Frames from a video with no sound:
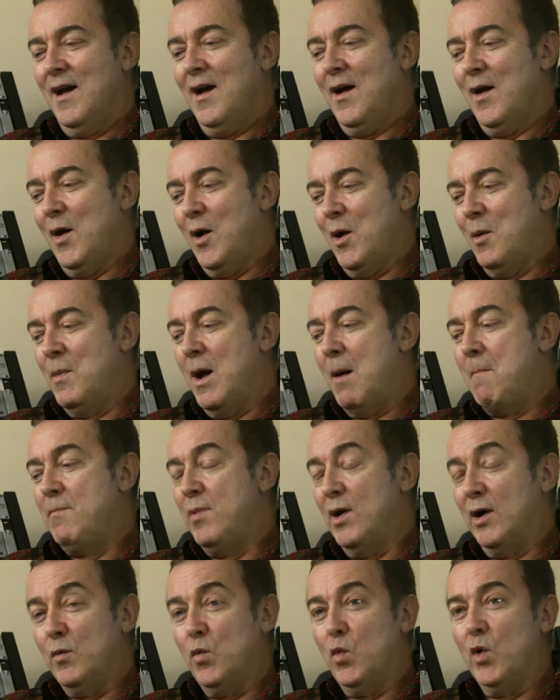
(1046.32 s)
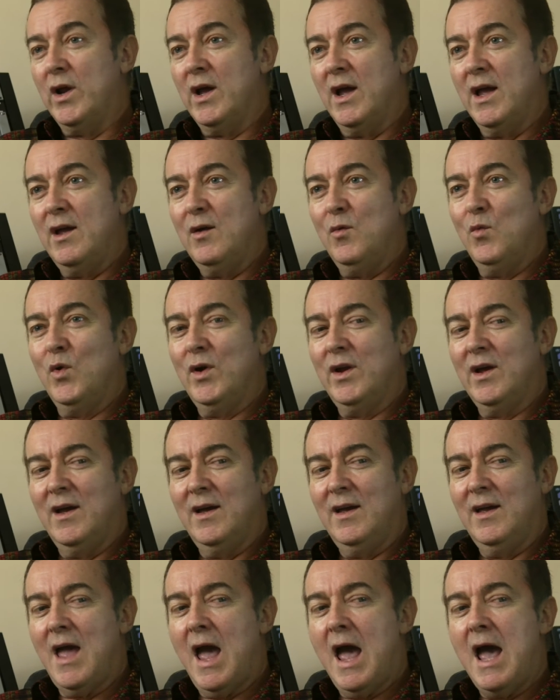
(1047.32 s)
um, but what I what
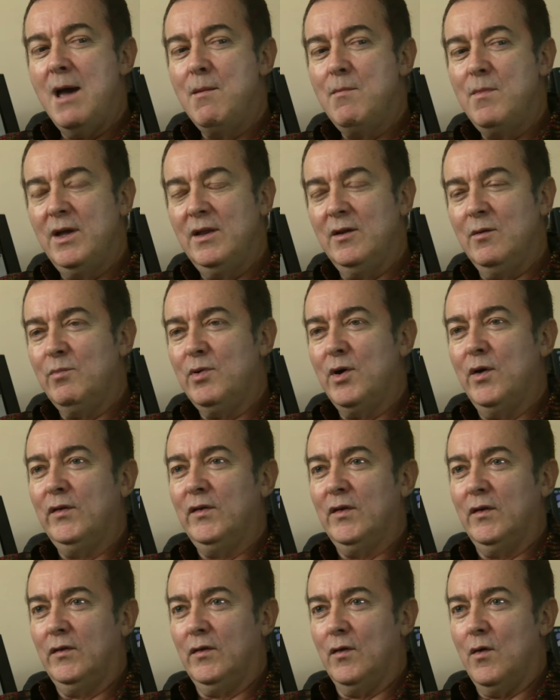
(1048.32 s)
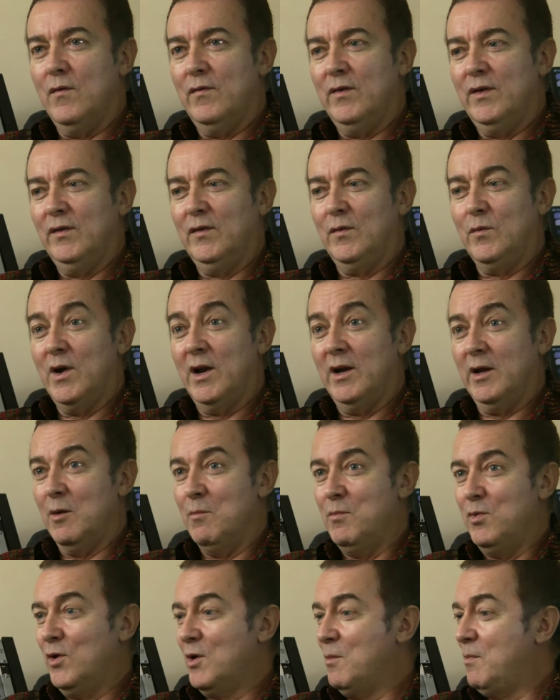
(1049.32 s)
I am in the process of is writing a
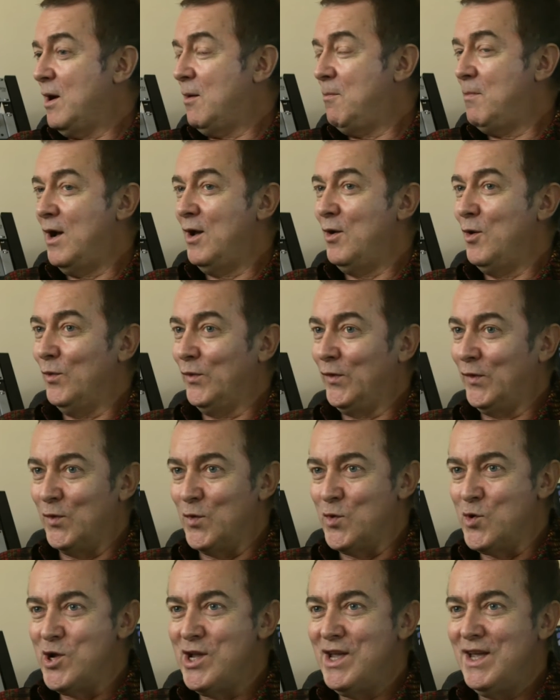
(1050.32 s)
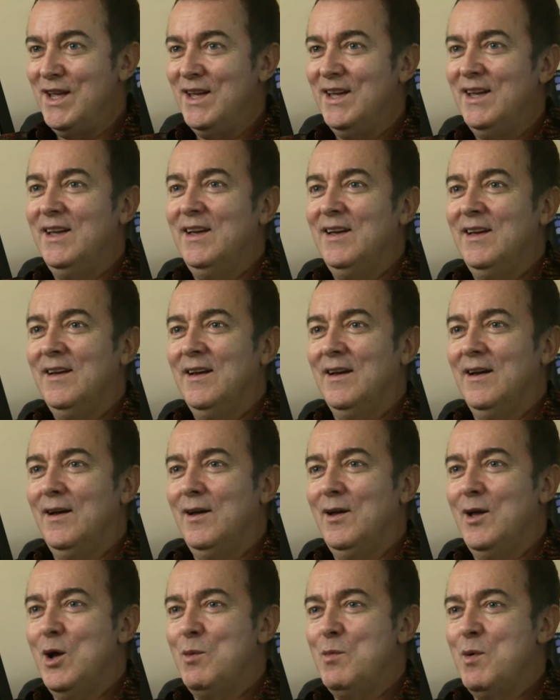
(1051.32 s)
book about my whole story.
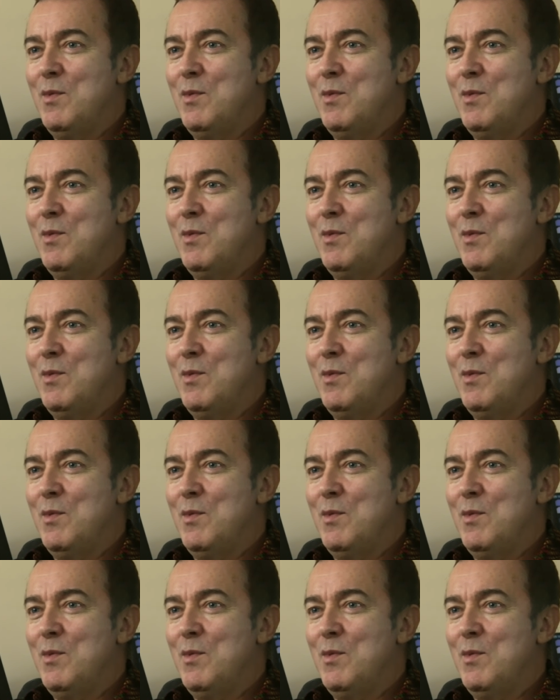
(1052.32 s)
I'm